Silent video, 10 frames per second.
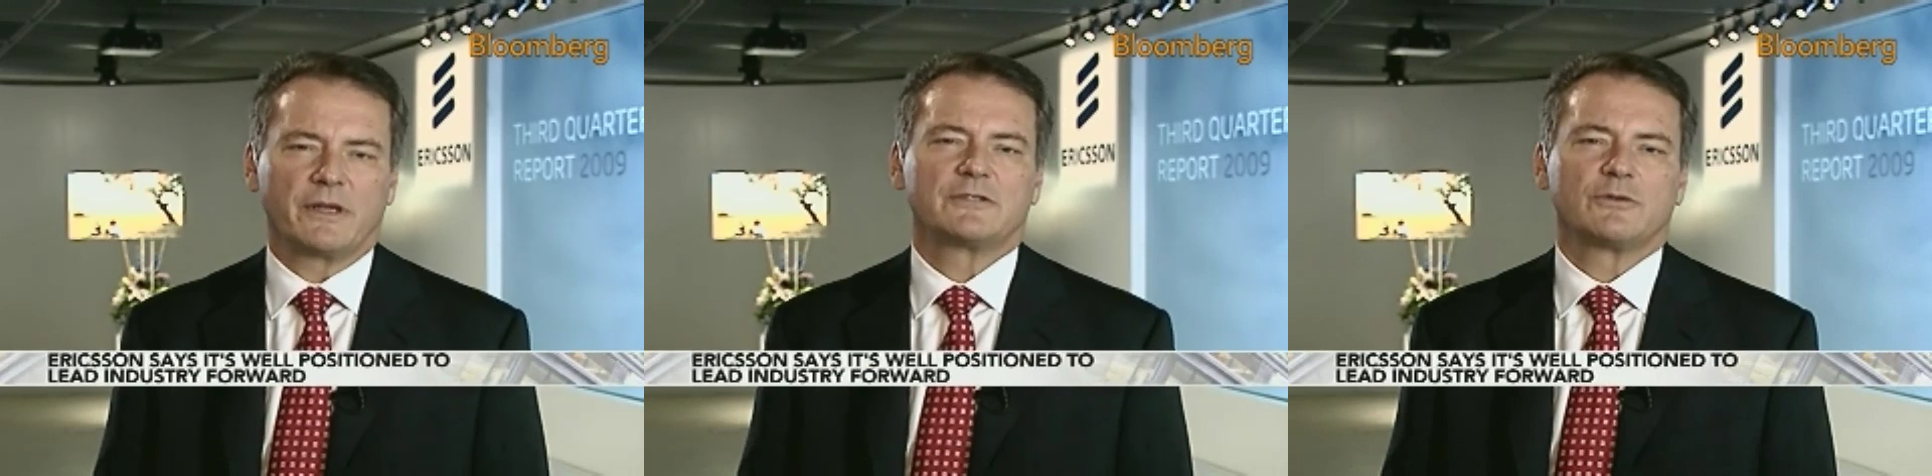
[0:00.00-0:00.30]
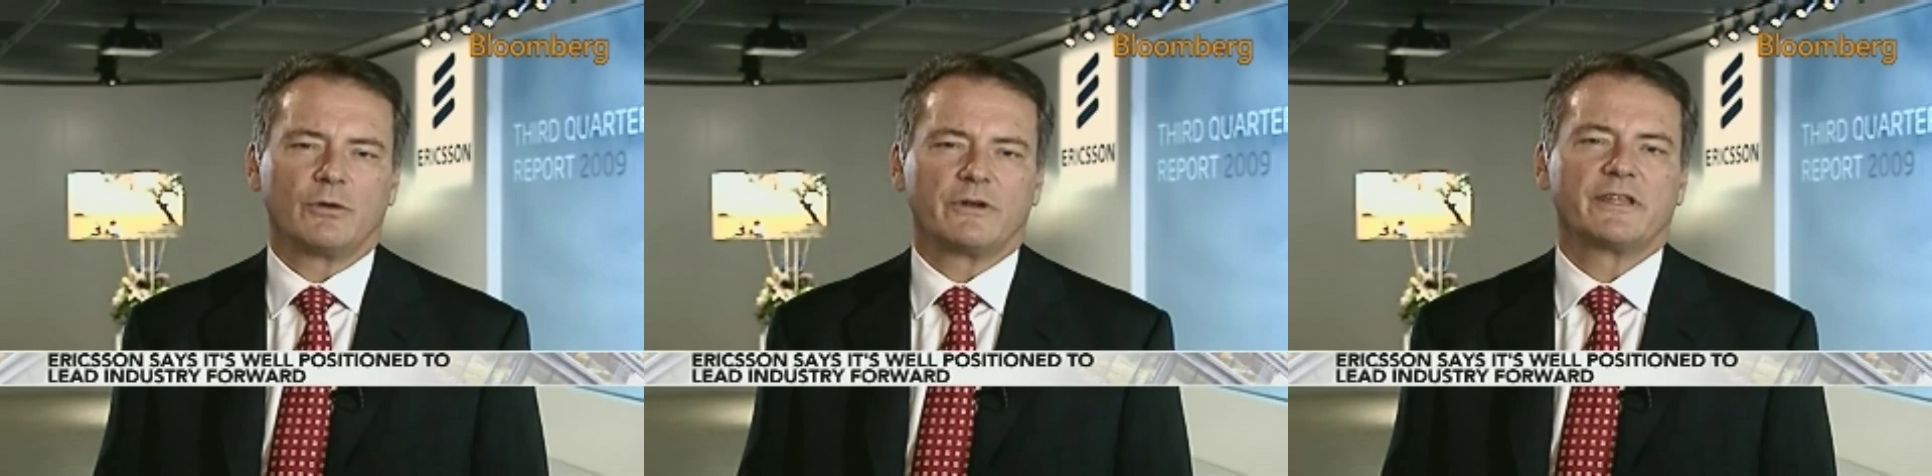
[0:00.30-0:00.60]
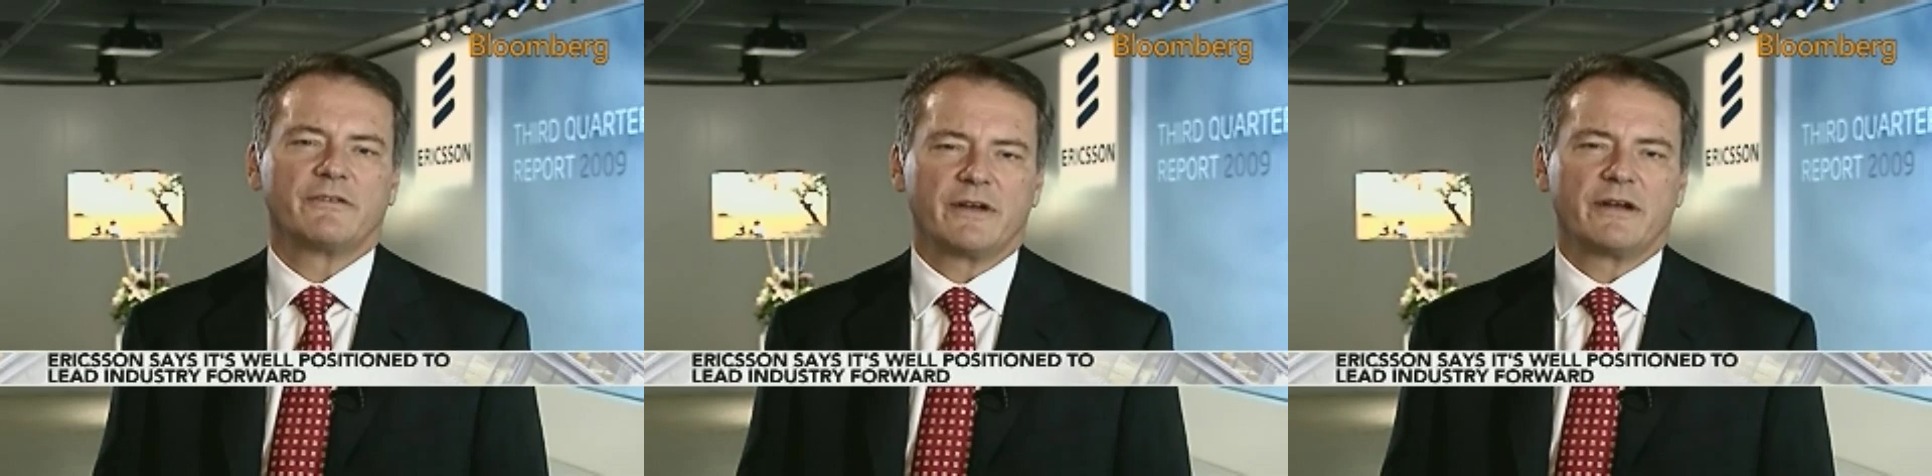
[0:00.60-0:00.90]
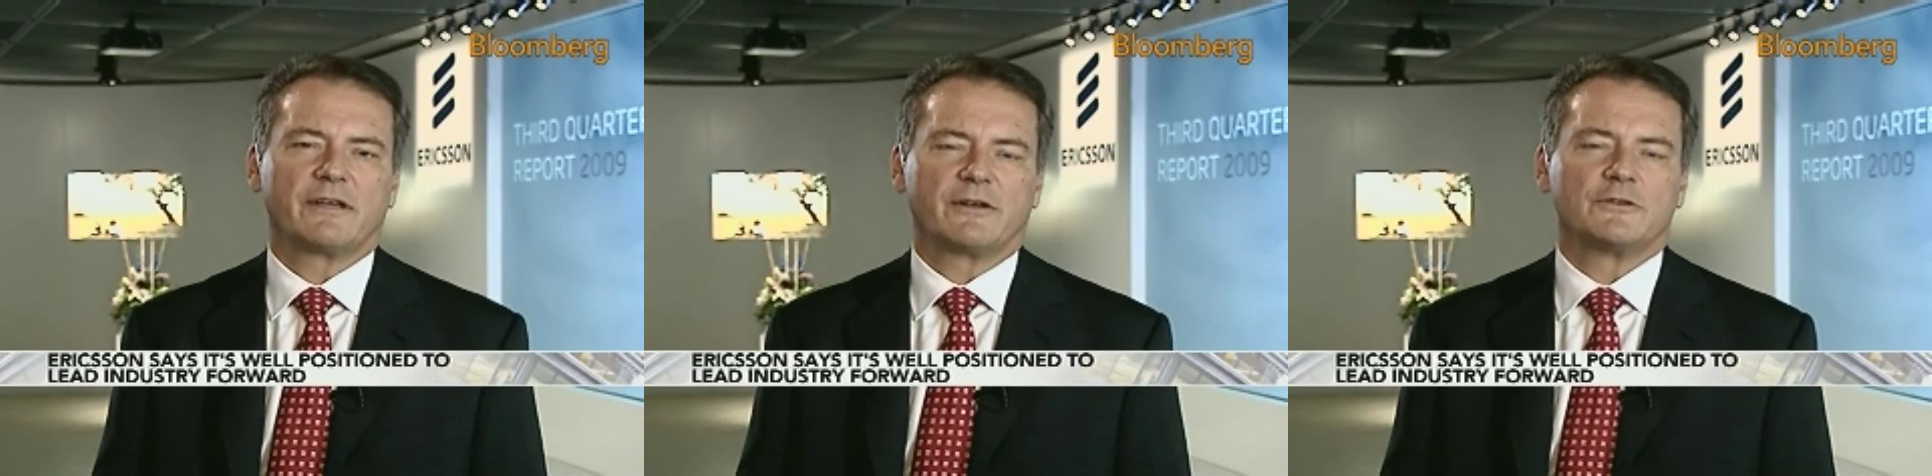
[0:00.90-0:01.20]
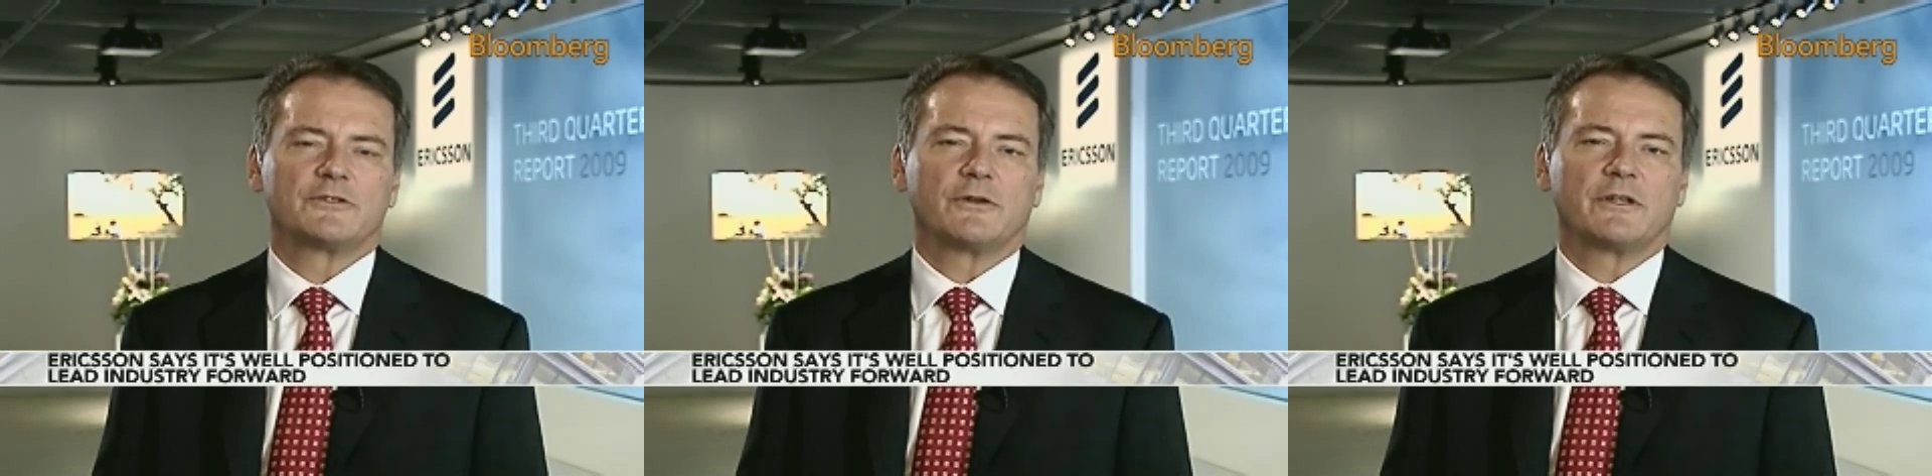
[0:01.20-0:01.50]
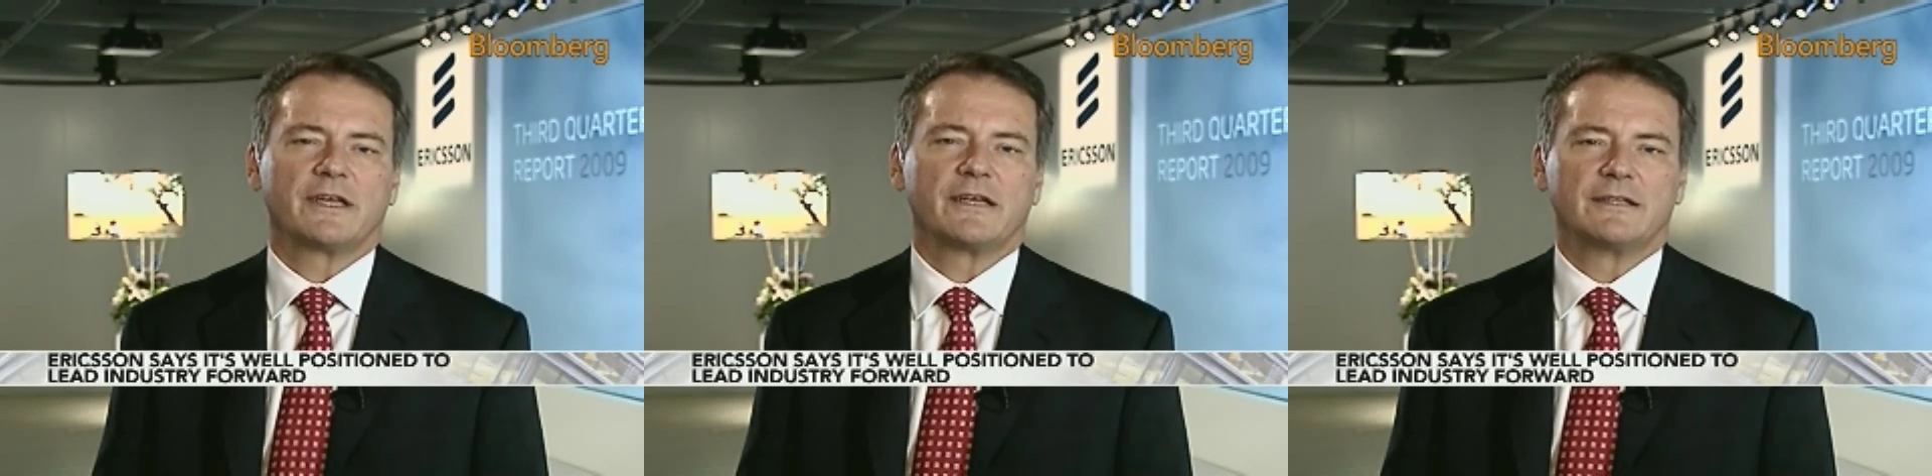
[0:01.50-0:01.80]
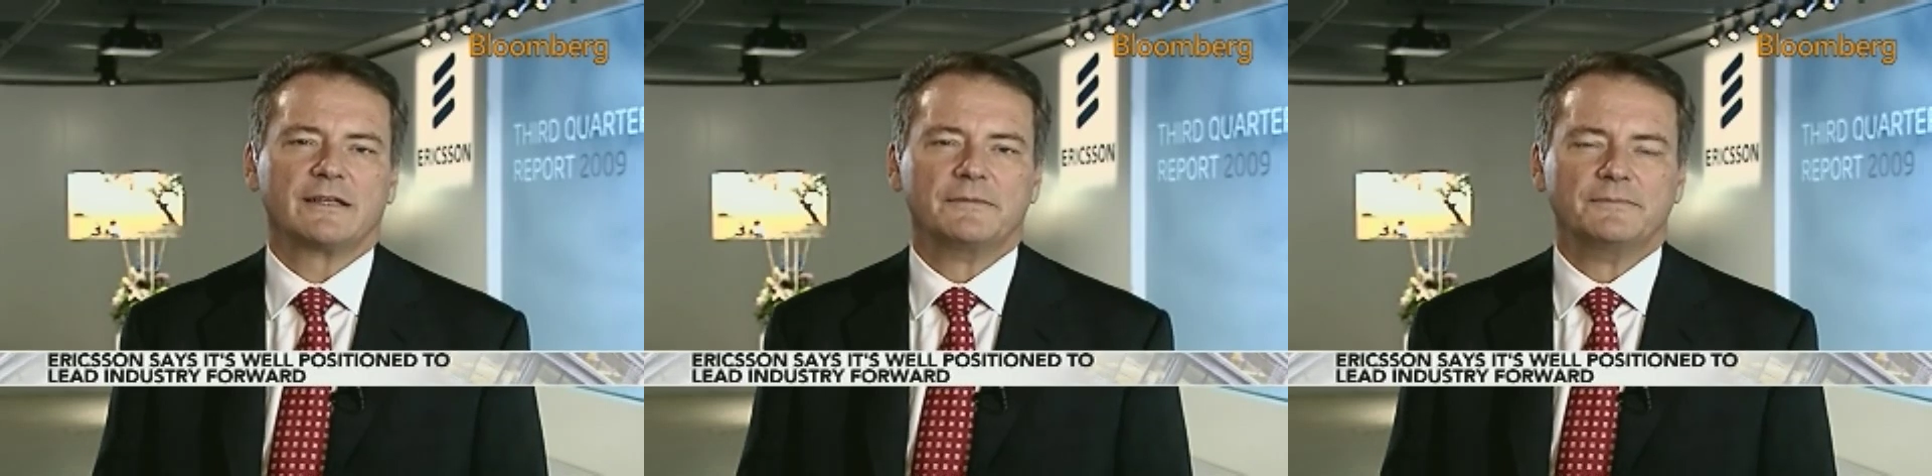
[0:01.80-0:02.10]
but it's already very
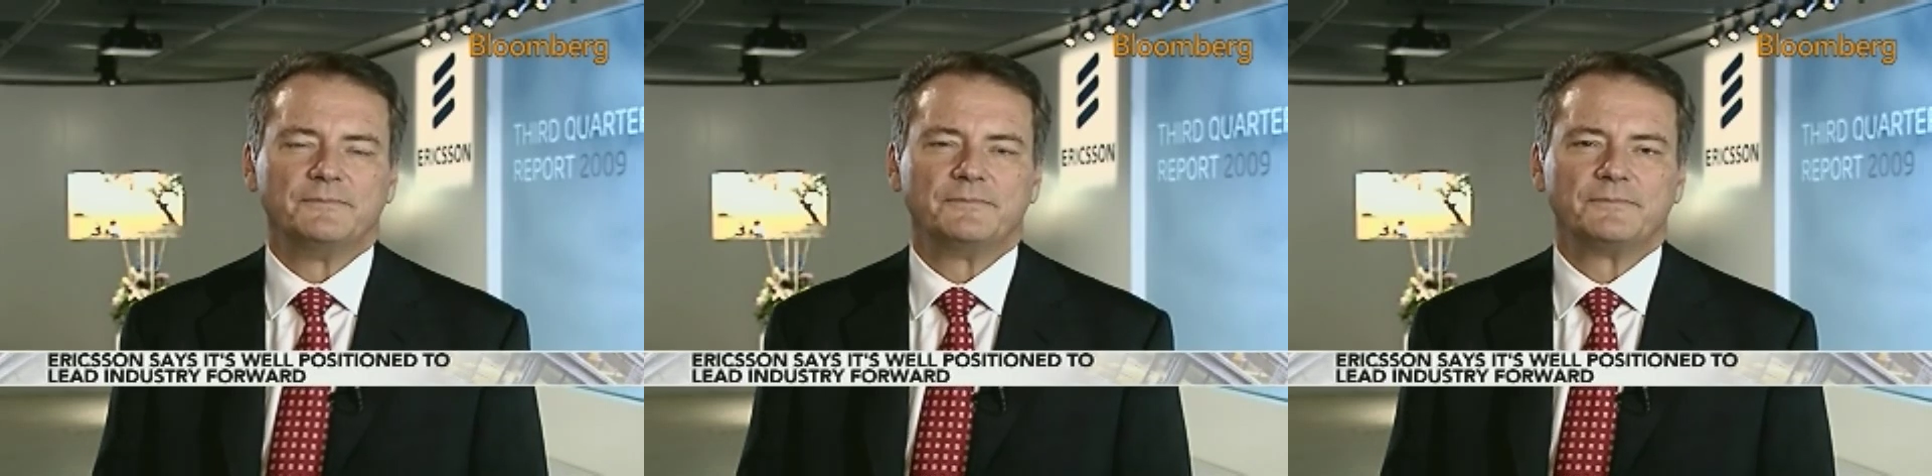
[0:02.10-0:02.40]
consolidated.